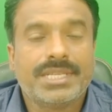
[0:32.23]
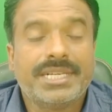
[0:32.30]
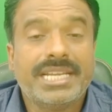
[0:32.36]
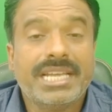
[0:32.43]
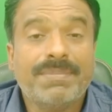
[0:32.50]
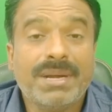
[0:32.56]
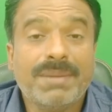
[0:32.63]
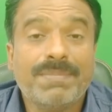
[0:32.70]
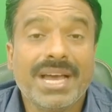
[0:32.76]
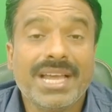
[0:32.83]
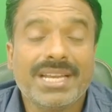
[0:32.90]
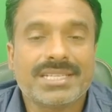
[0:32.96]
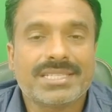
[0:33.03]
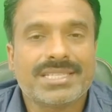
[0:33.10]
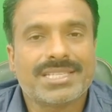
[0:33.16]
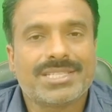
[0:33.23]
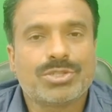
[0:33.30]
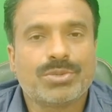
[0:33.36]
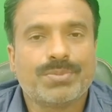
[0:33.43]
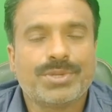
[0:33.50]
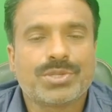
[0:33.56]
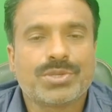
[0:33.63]
debit balances to
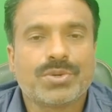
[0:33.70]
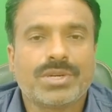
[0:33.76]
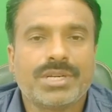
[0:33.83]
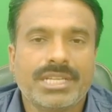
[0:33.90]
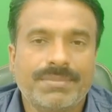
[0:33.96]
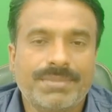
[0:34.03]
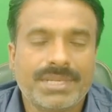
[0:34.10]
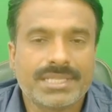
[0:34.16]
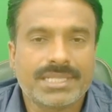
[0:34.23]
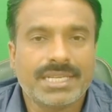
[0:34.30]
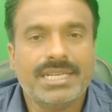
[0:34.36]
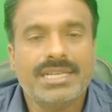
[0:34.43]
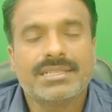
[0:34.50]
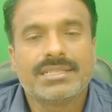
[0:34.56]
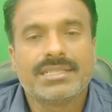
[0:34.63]
be shown debit side,